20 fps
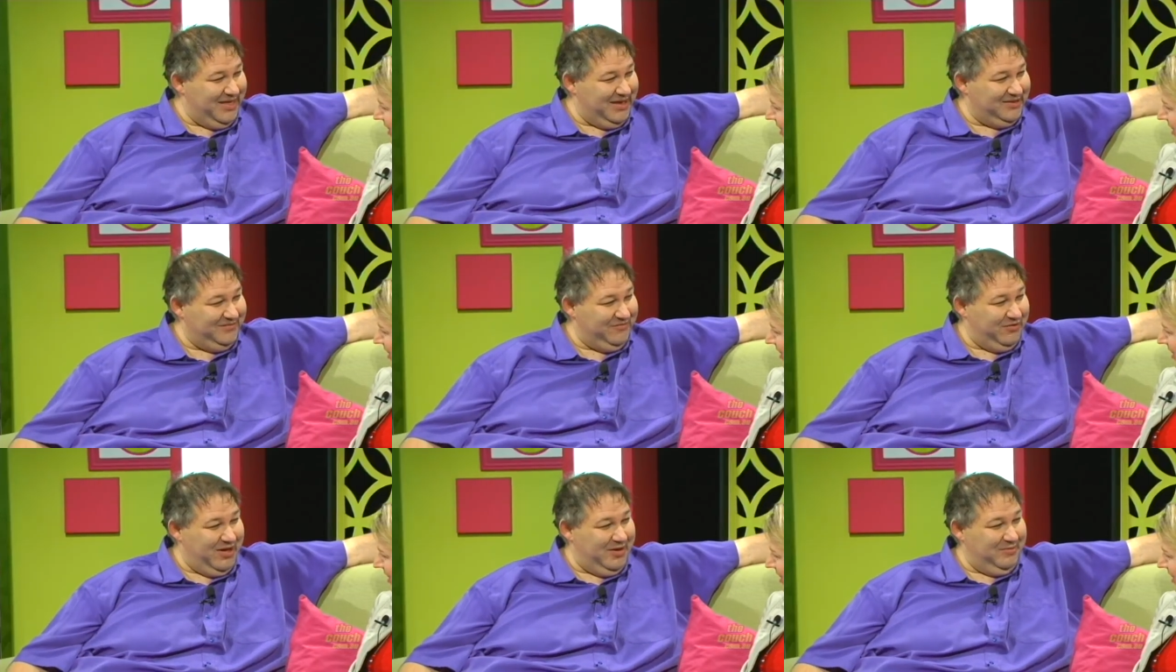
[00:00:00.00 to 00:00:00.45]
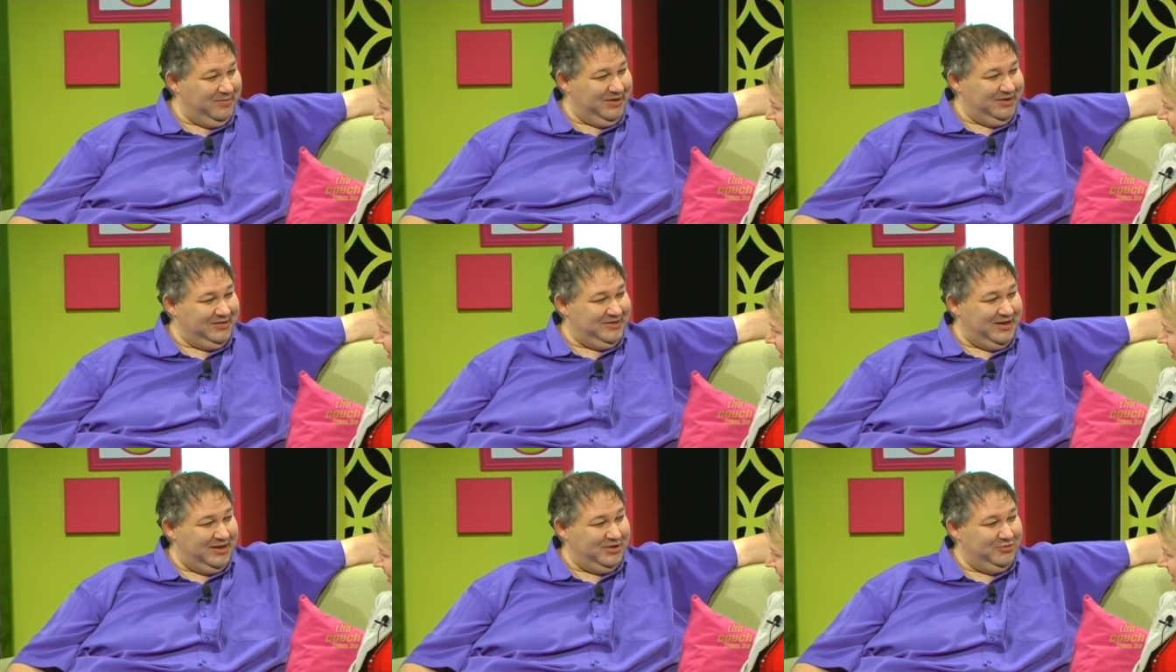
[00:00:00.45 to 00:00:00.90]
for coming in
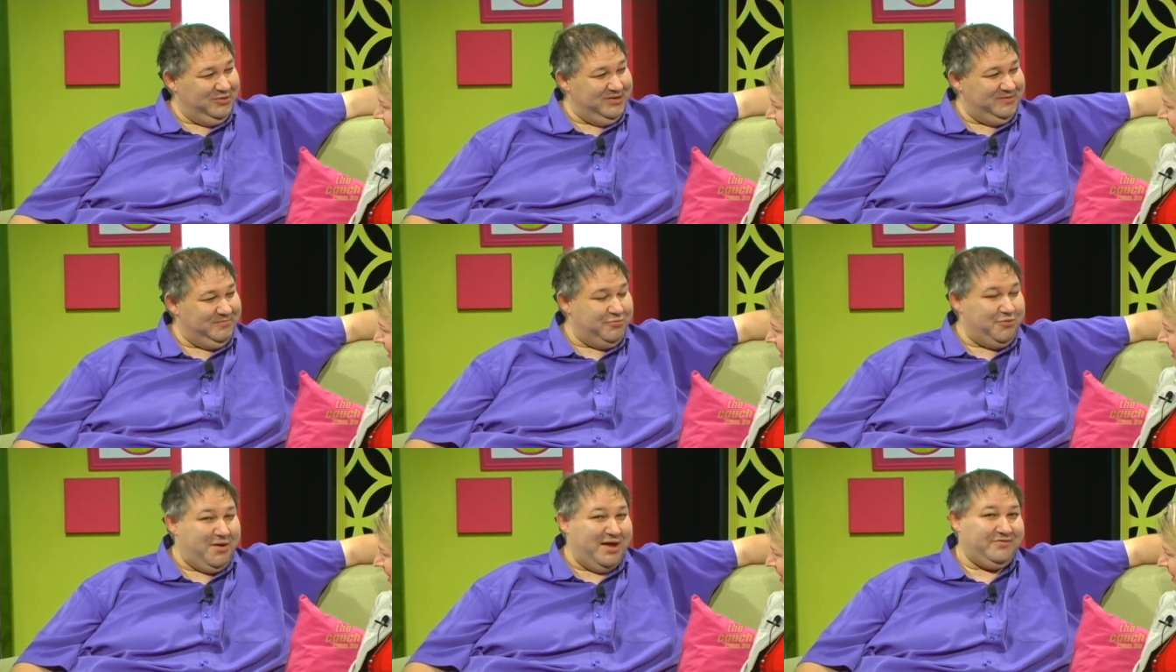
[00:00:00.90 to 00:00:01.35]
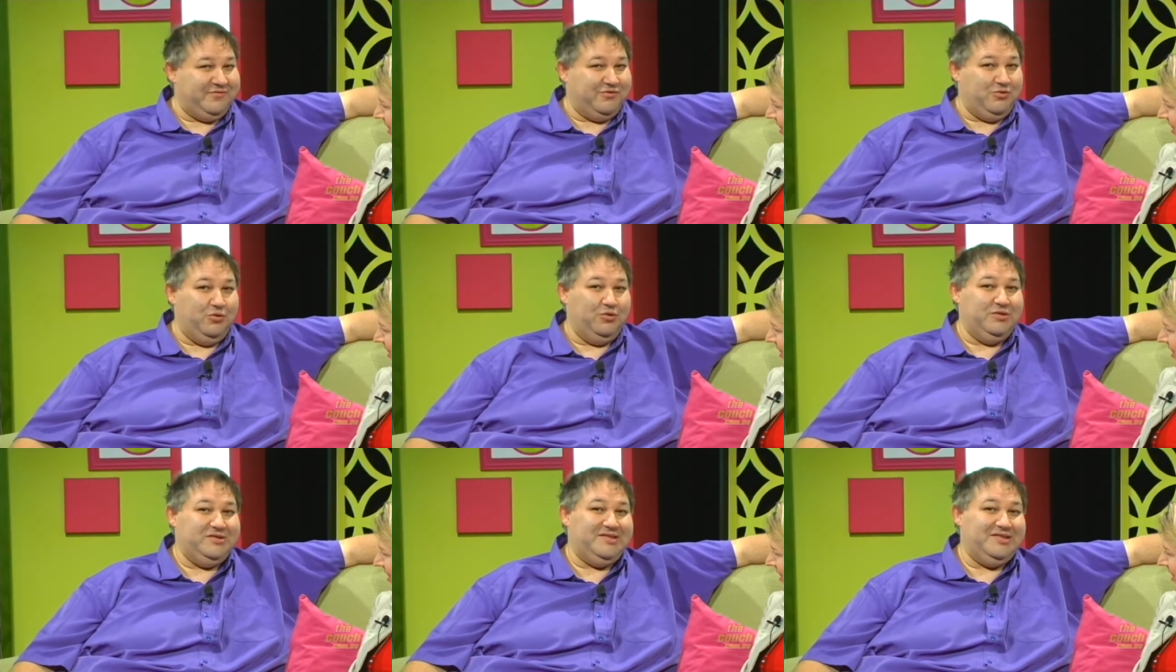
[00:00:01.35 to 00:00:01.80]
today. Louise Pratt, of
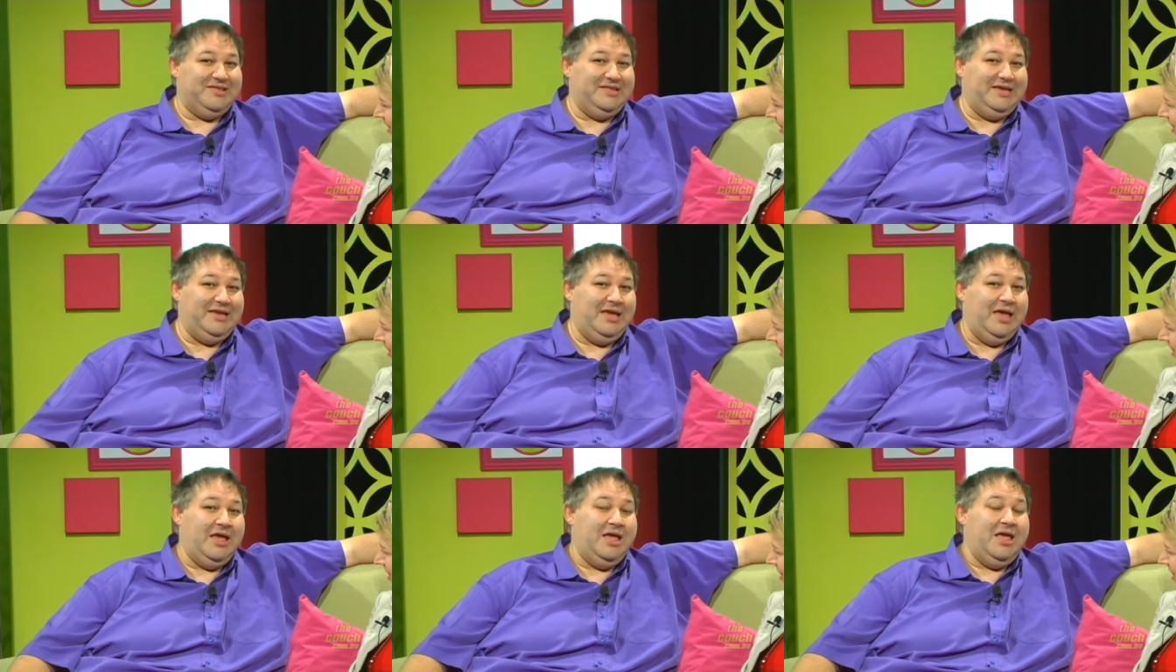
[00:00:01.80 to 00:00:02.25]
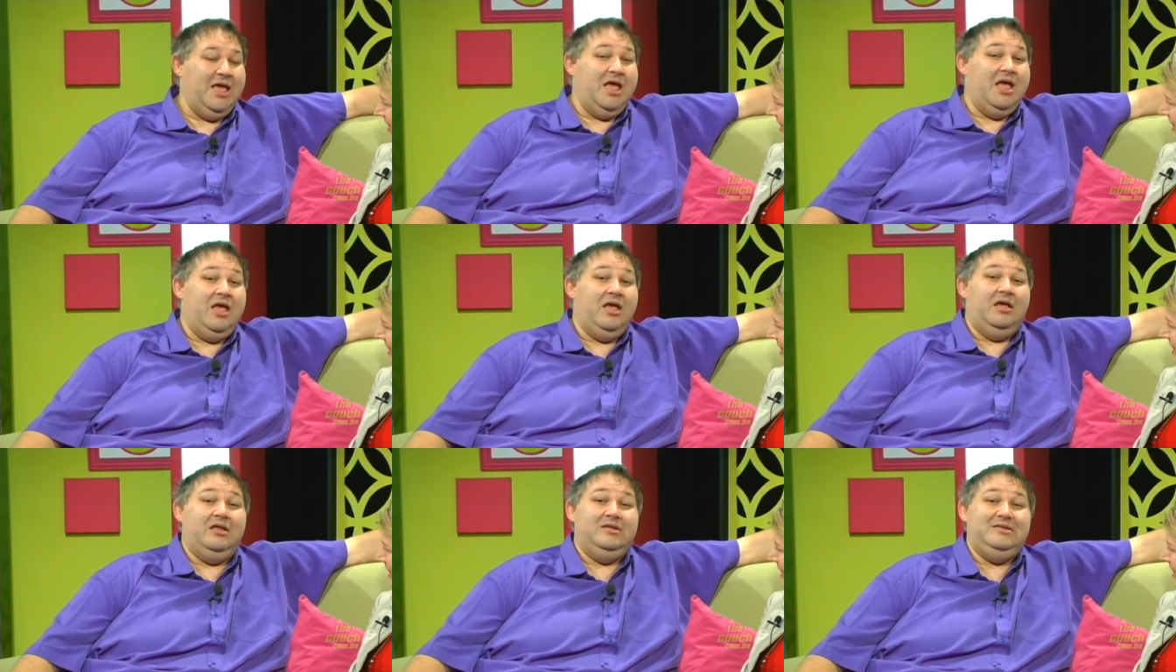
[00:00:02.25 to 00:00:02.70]
course, the
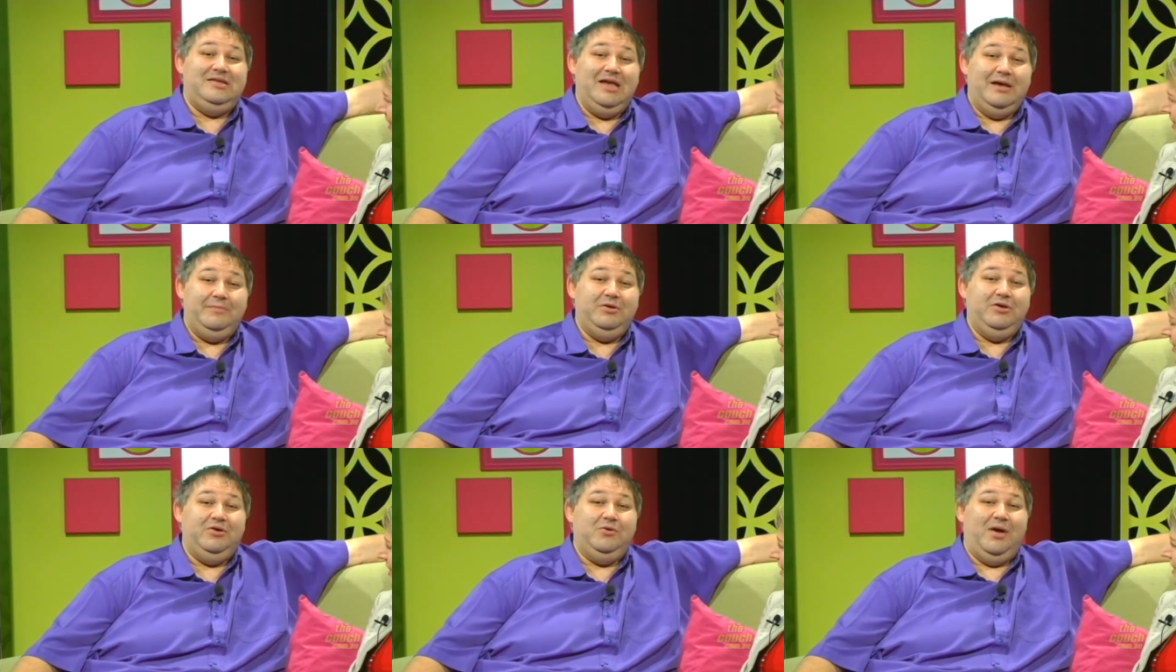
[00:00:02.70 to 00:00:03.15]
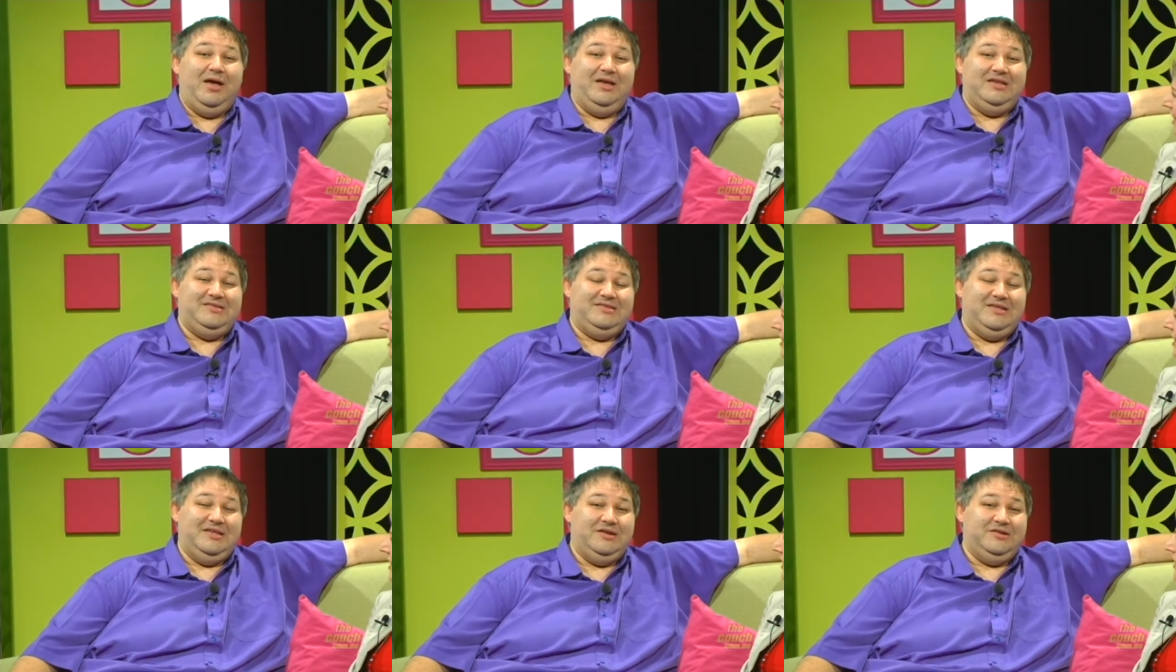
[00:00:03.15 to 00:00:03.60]
WA
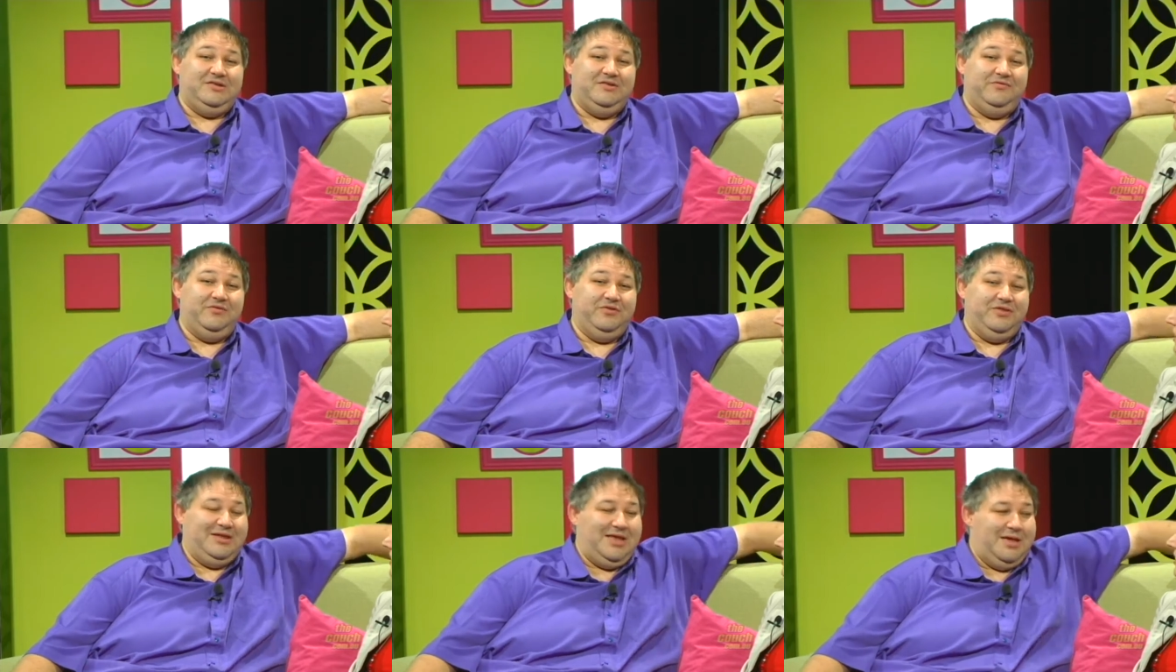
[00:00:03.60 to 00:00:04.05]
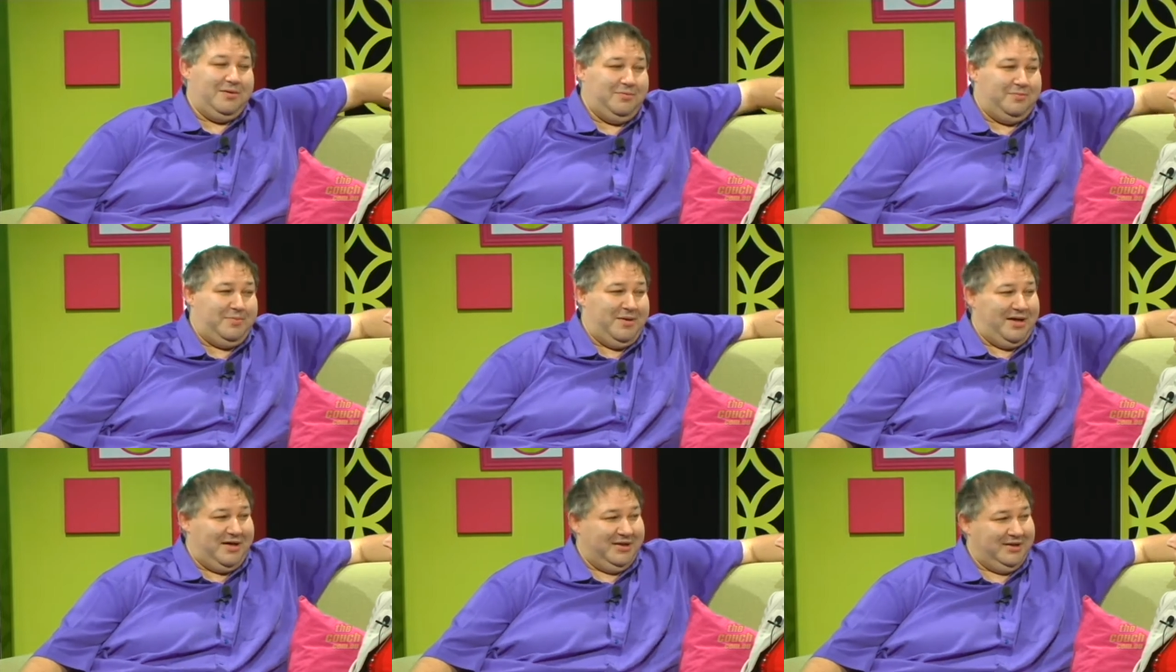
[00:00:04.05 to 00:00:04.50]
Senator for the Labor
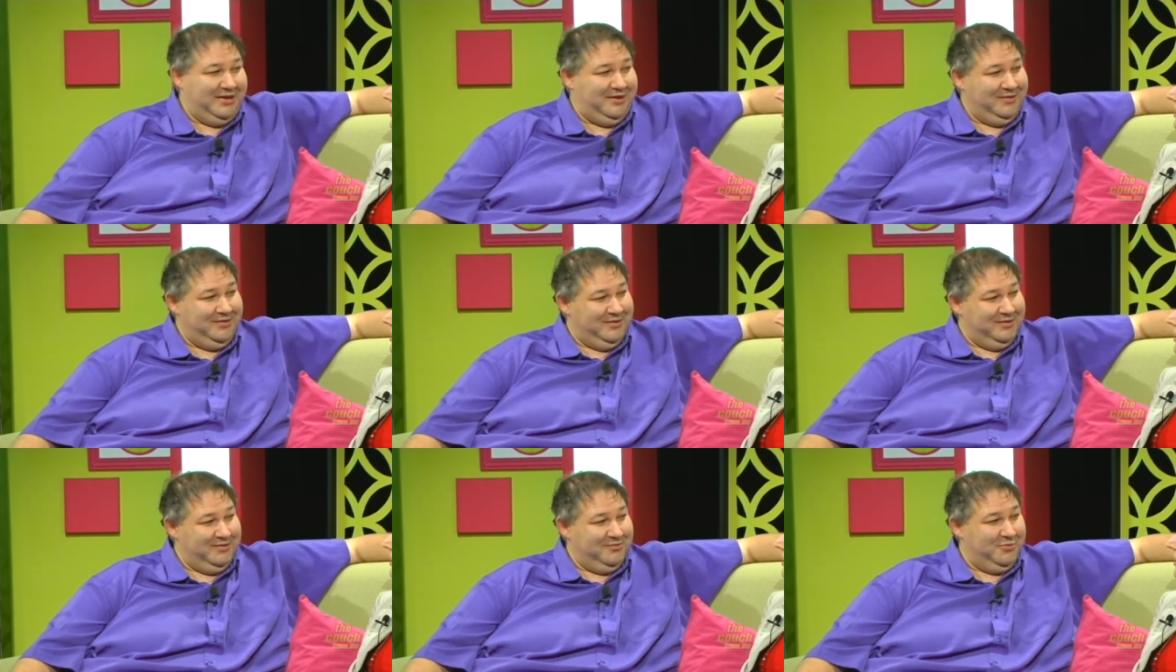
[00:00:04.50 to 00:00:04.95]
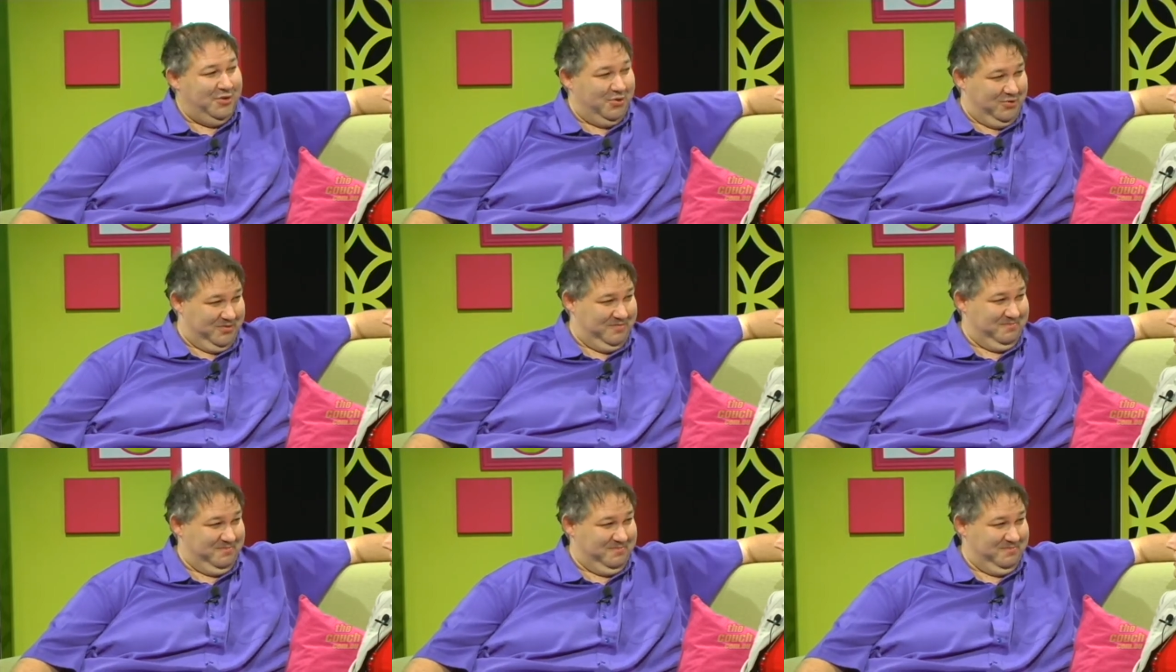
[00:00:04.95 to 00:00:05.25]
Party. Welcome.